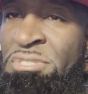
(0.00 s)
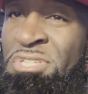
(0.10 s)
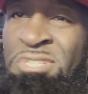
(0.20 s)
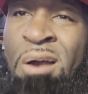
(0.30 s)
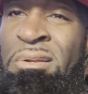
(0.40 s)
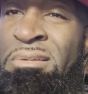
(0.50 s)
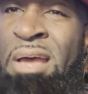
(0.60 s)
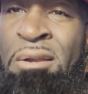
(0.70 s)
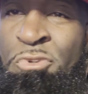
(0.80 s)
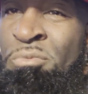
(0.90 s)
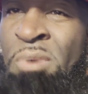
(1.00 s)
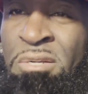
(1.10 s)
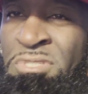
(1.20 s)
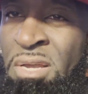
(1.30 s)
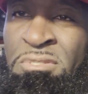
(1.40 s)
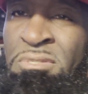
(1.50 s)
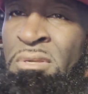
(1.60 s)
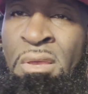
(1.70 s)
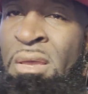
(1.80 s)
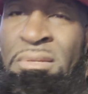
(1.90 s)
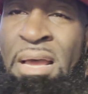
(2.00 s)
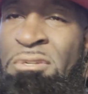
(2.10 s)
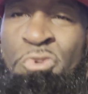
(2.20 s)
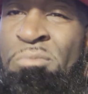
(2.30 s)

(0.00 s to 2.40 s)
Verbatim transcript: She's talking to Dr. Umar Johnson. Dr.